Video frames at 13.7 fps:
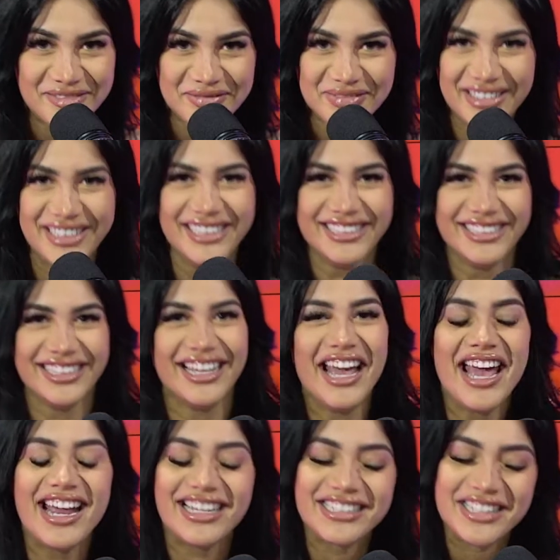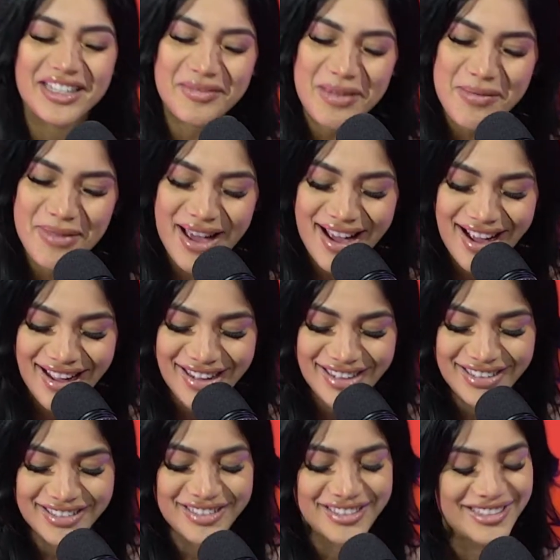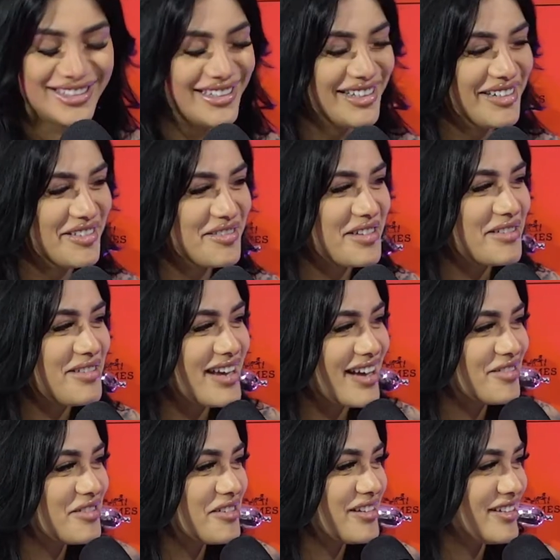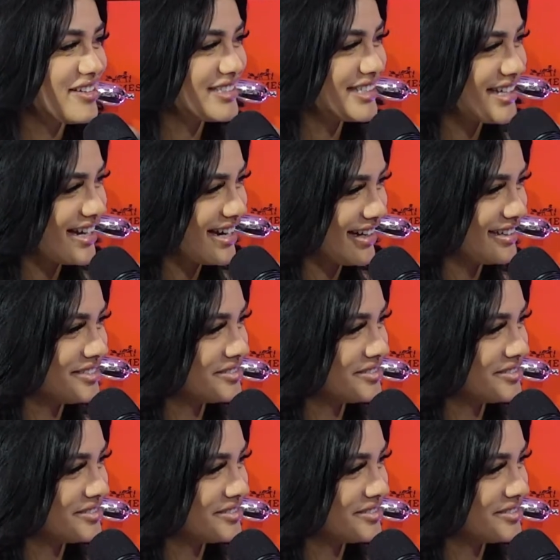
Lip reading: It's going to be back. What do we have going on today?